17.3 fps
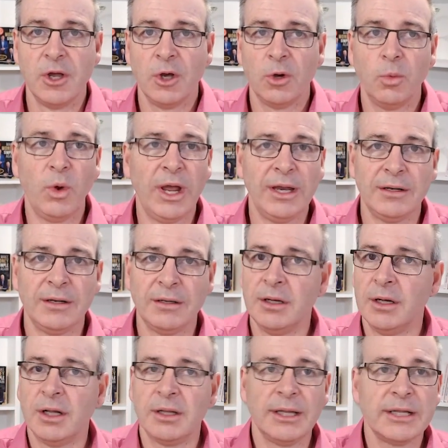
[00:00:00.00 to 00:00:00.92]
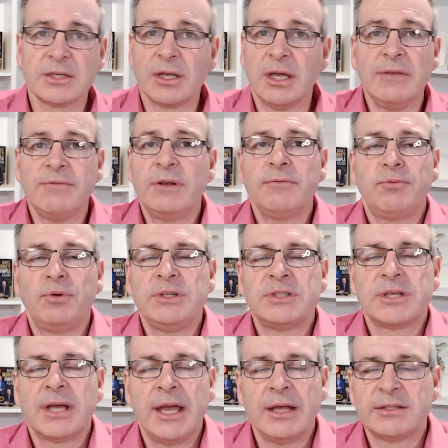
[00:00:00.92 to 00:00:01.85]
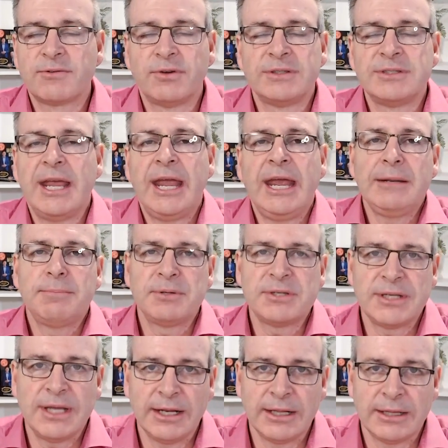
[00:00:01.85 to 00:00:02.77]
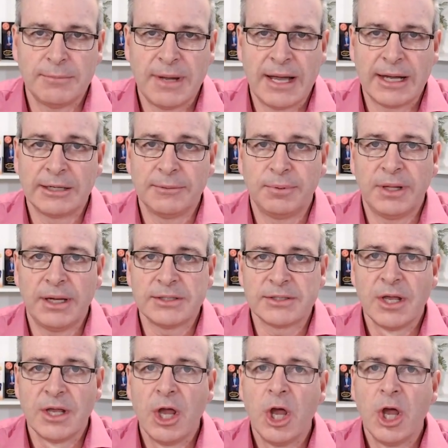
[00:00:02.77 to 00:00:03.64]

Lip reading: When even if we say it's for 10% of the marketplace,